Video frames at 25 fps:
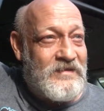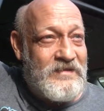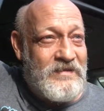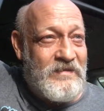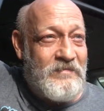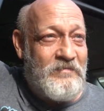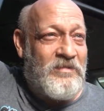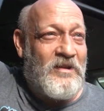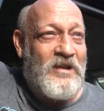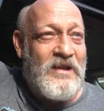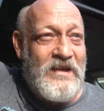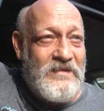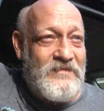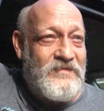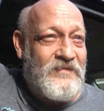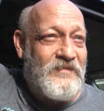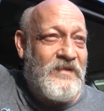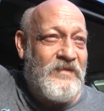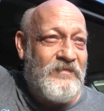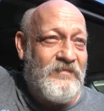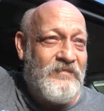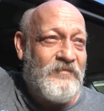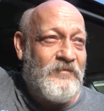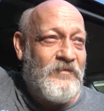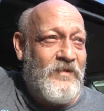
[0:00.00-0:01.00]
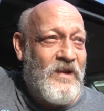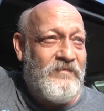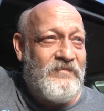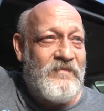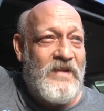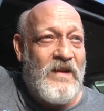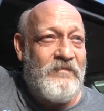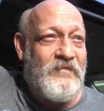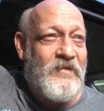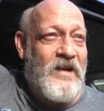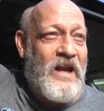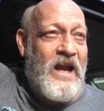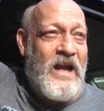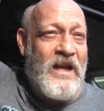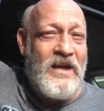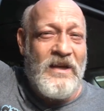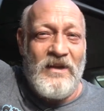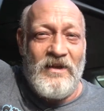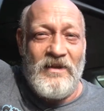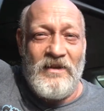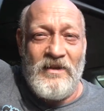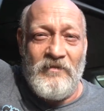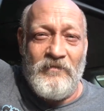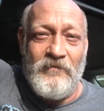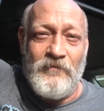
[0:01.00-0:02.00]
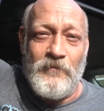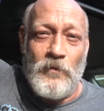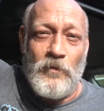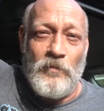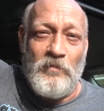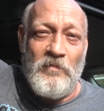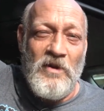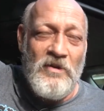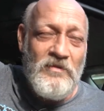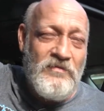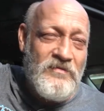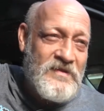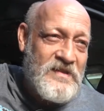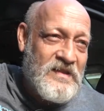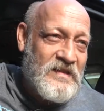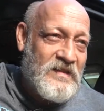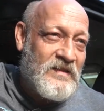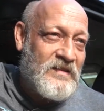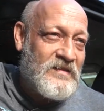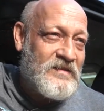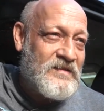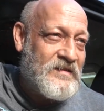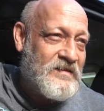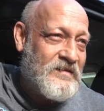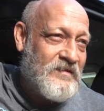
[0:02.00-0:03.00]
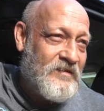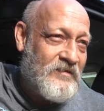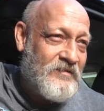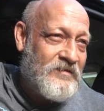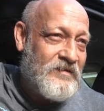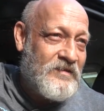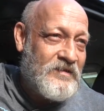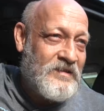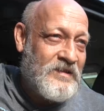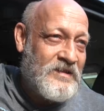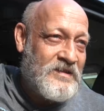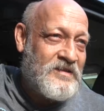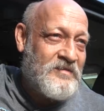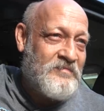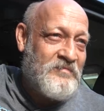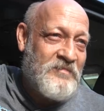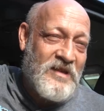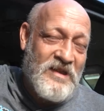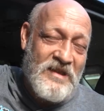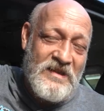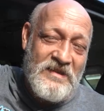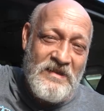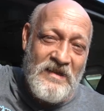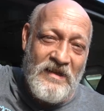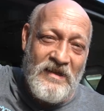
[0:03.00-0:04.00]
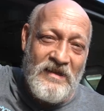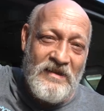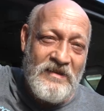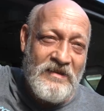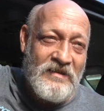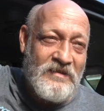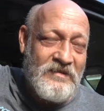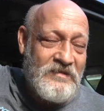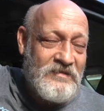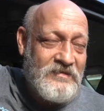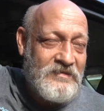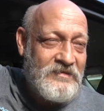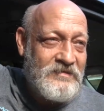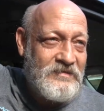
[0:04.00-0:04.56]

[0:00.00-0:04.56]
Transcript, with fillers: some place we've we've never had any of our boats in, so it should be exciting.